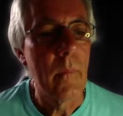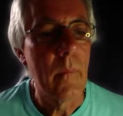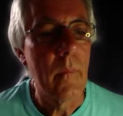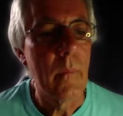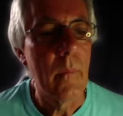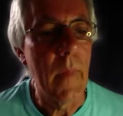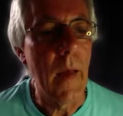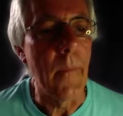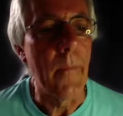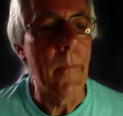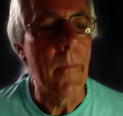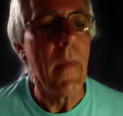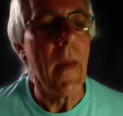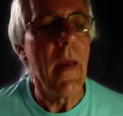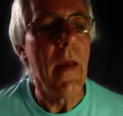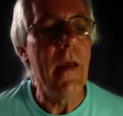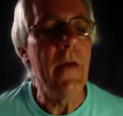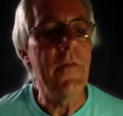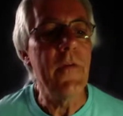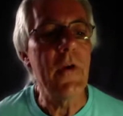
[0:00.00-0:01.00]
Now,
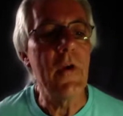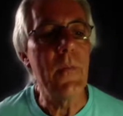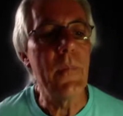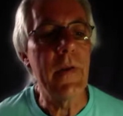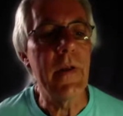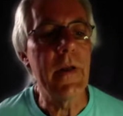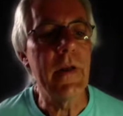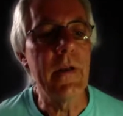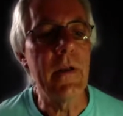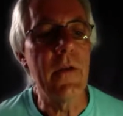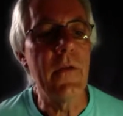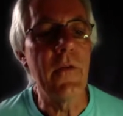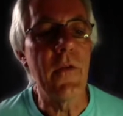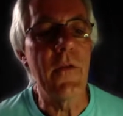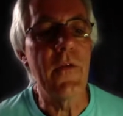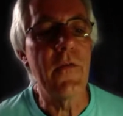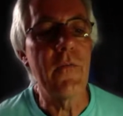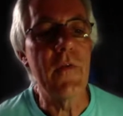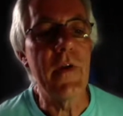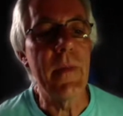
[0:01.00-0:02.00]
if you completed the
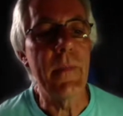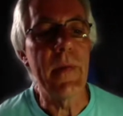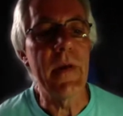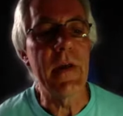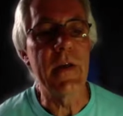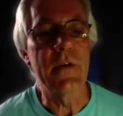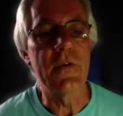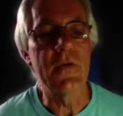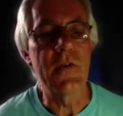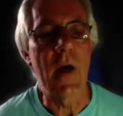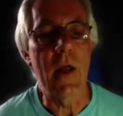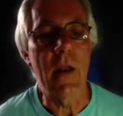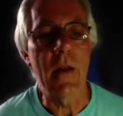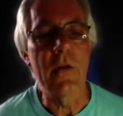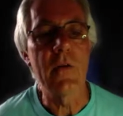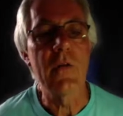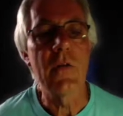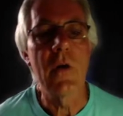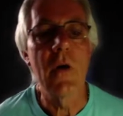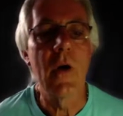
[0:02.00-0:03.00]
3 Peaks
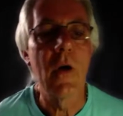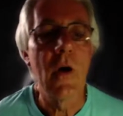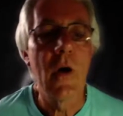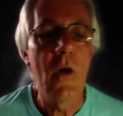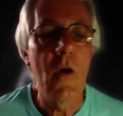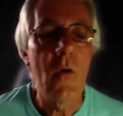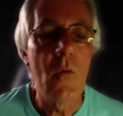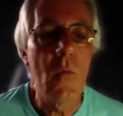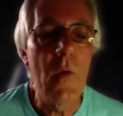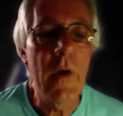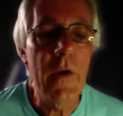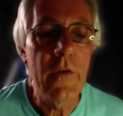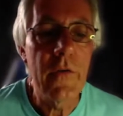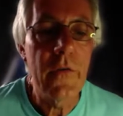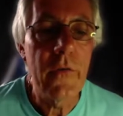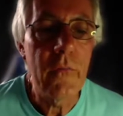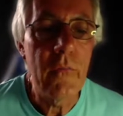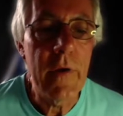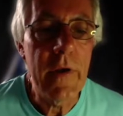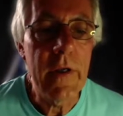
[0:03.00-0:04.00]
Challenge, which
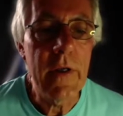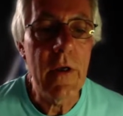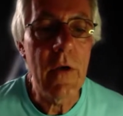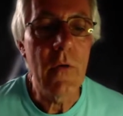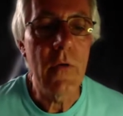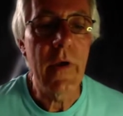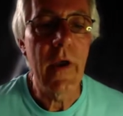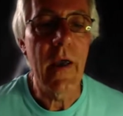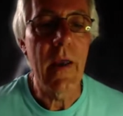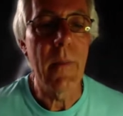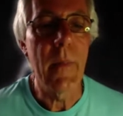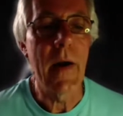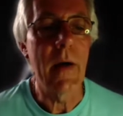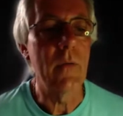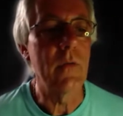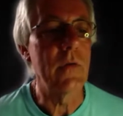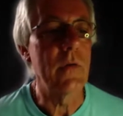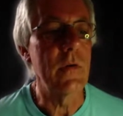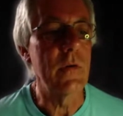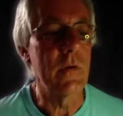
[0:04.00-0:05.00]
3 UK
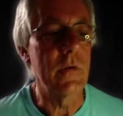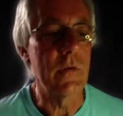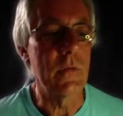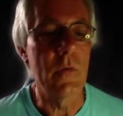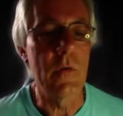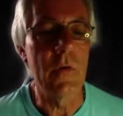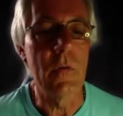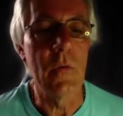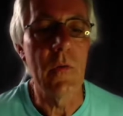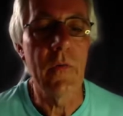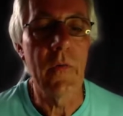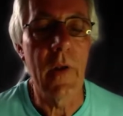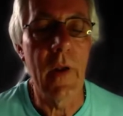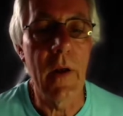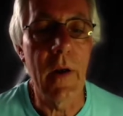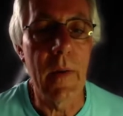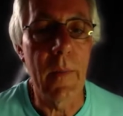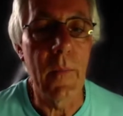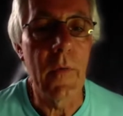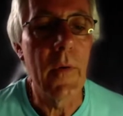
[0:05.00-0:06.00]
mountains would you have
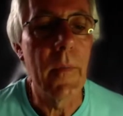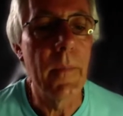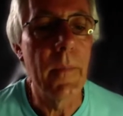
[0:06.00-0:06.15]
climbed?